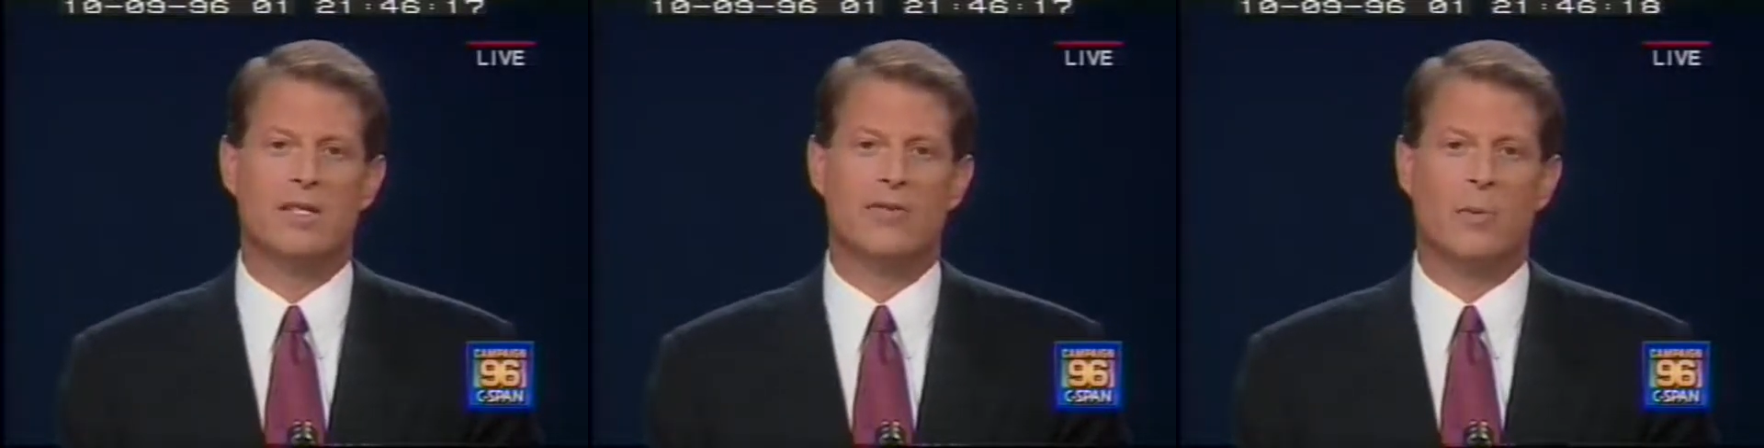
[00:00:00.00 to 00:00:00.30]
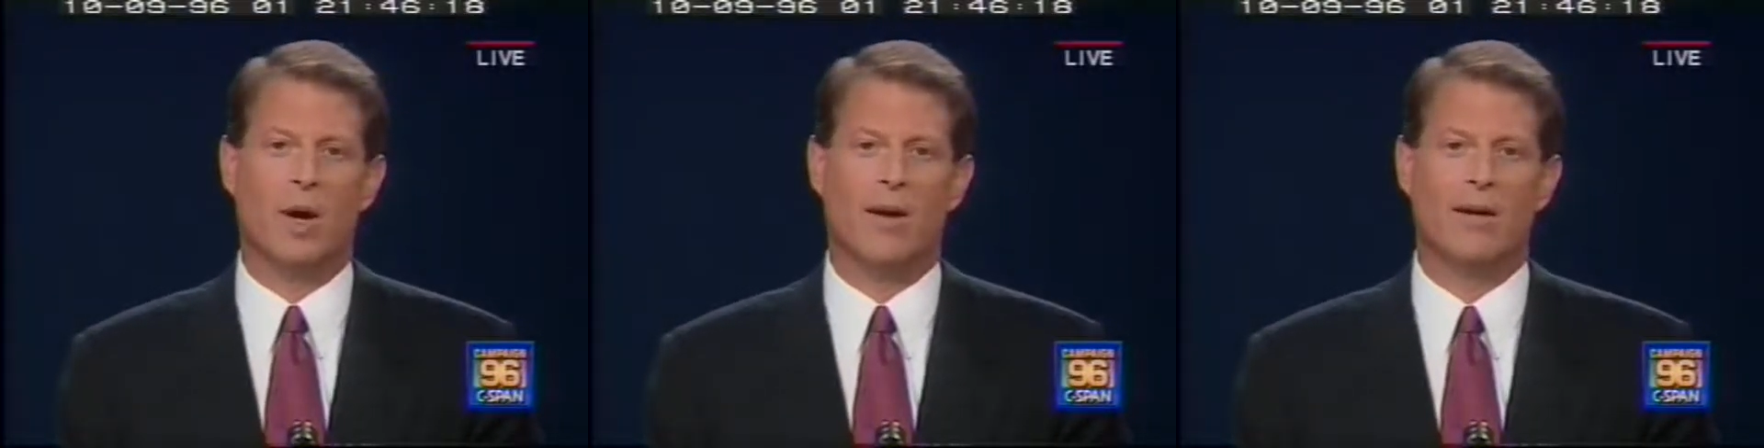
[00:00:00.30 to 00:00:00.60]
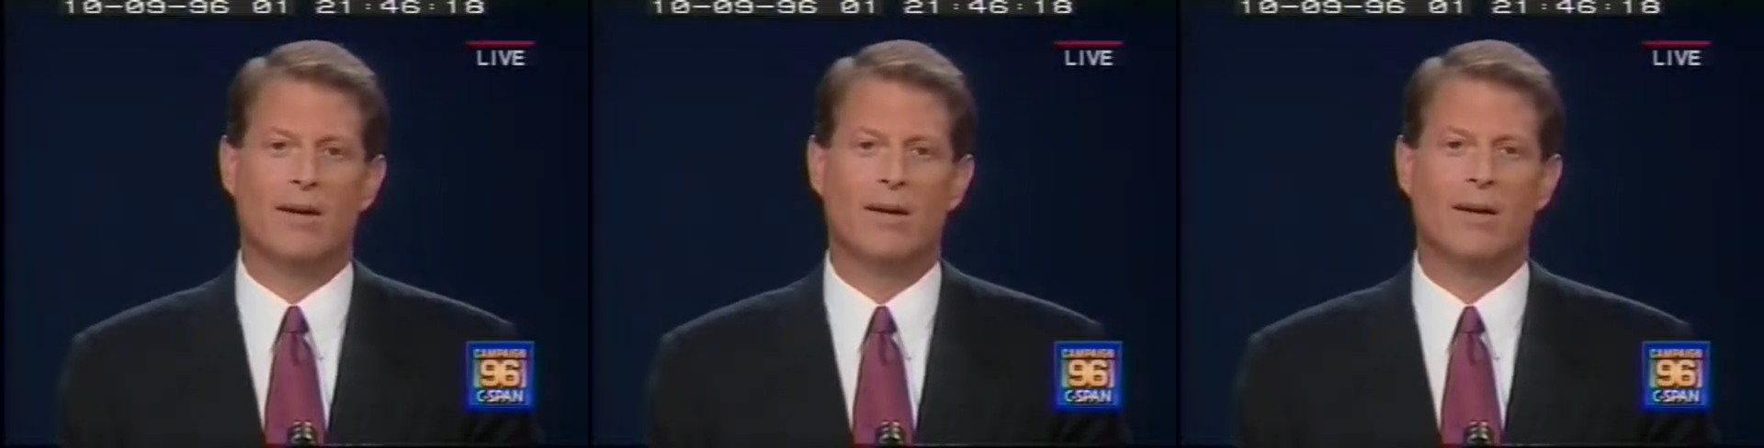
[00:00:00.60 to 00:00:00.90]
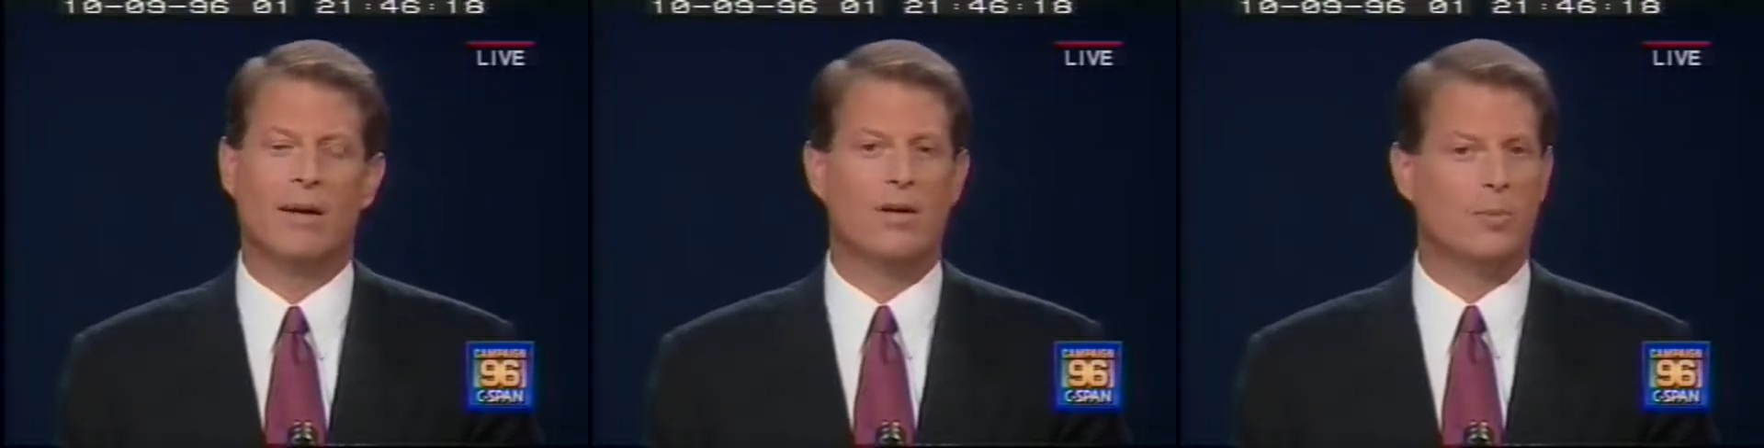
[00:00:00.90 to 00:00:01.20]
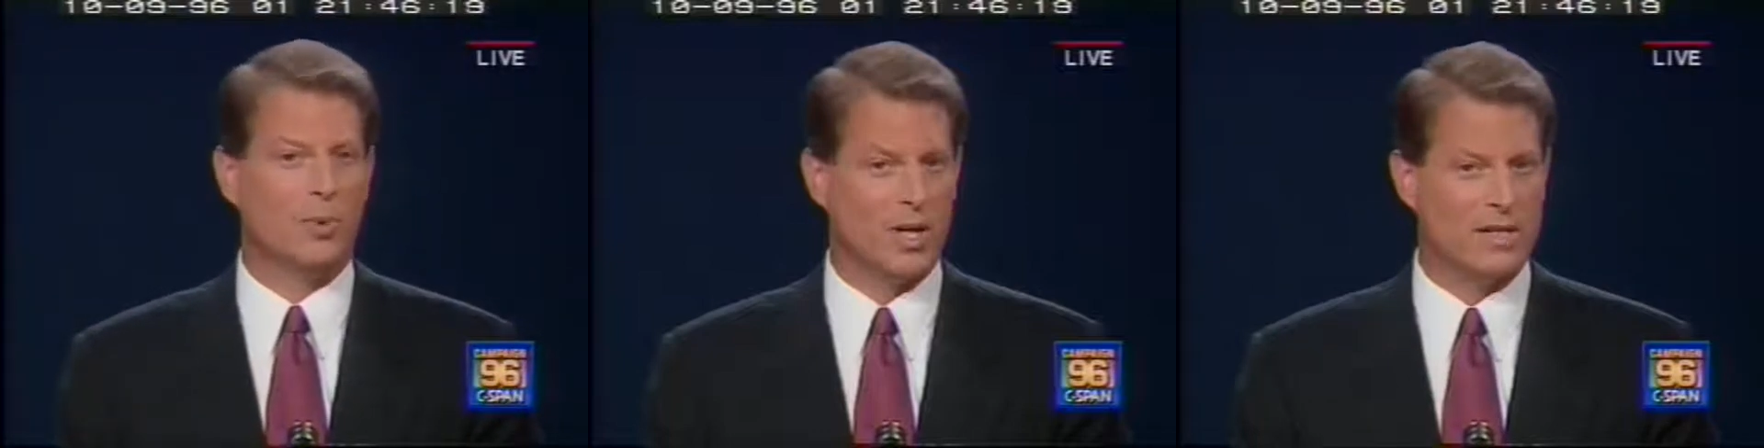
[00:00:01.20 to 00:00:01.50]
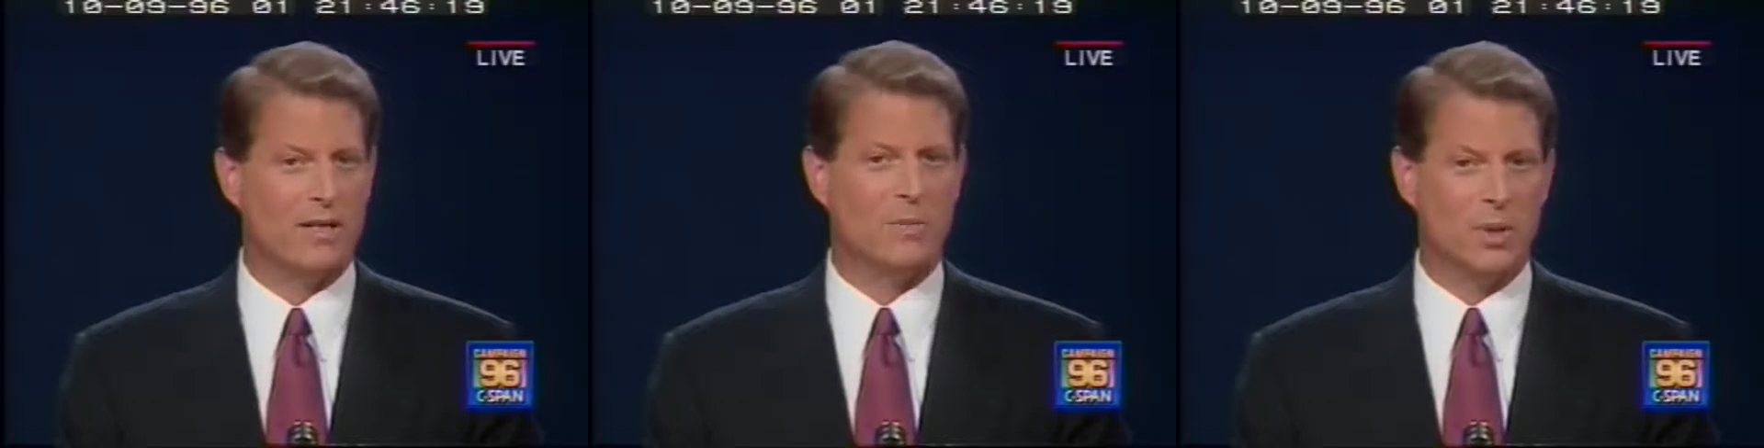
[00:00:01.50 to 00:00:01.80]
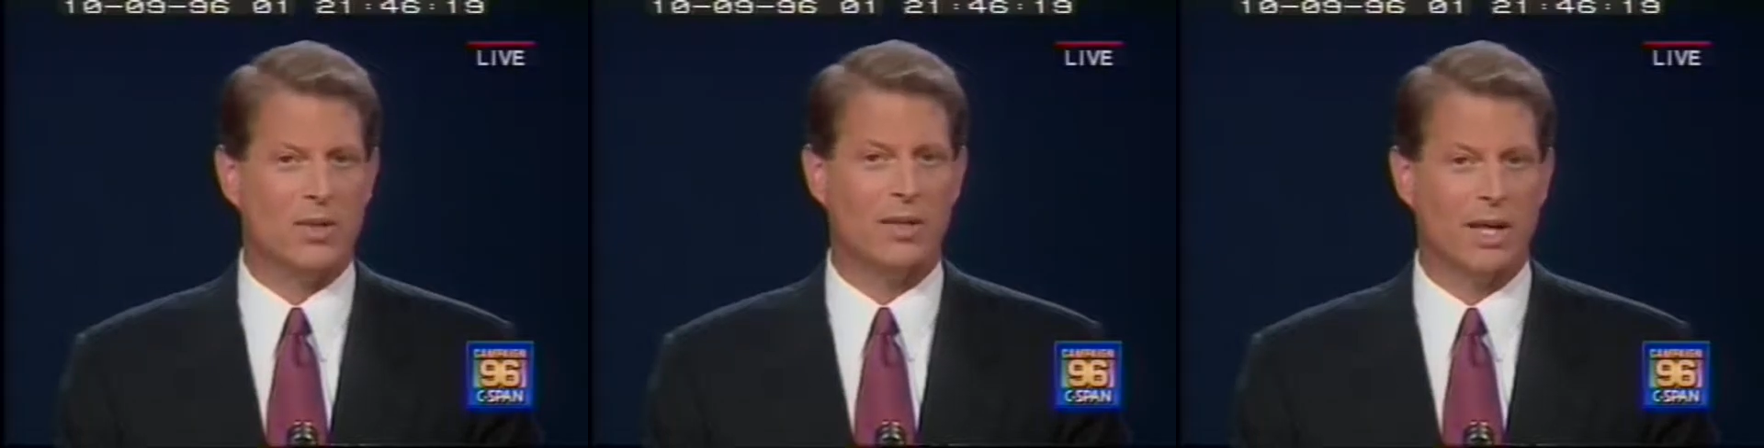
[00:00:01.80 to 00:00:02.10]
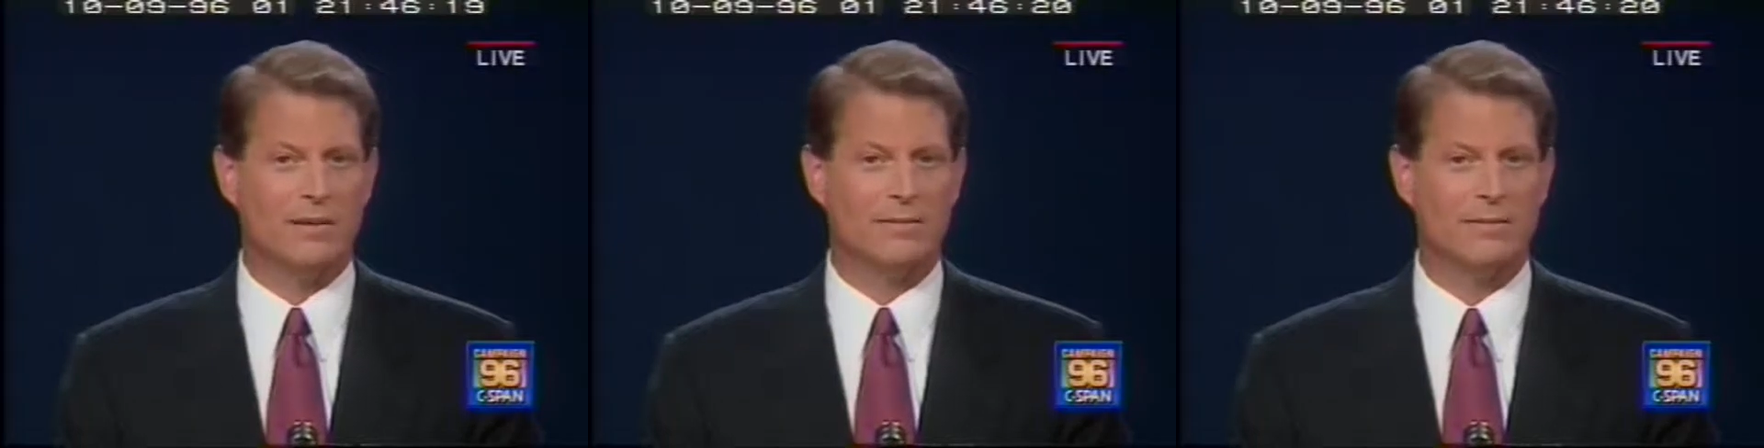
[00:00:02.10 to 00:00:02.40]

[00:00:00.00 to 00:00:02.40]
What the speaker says: of America under President Bill Clinton.